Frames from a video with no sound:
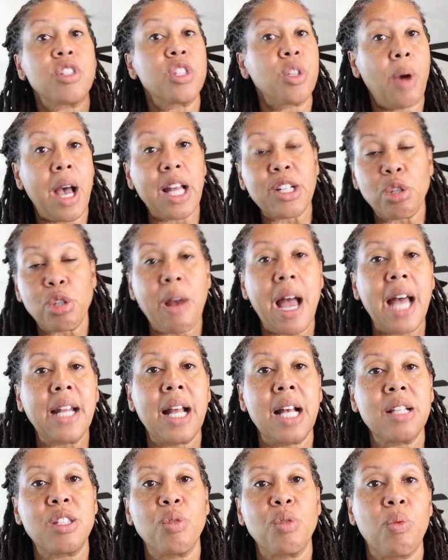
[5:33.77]
So I try
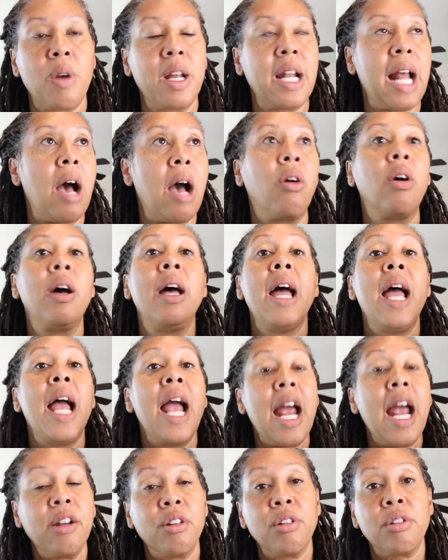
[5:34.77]
not to run out,
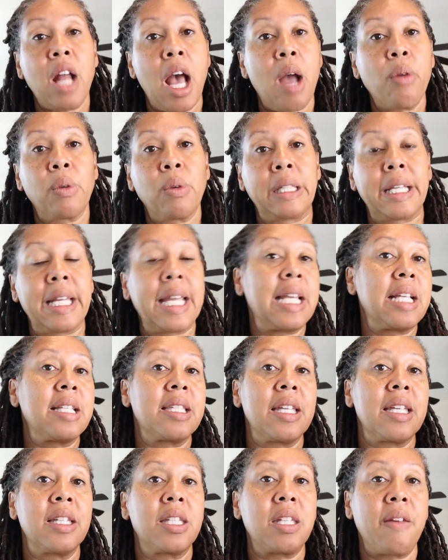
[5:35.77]
and they're not really
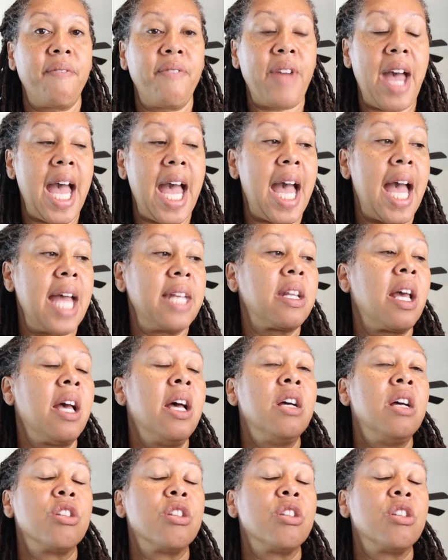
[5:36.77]
easy to find.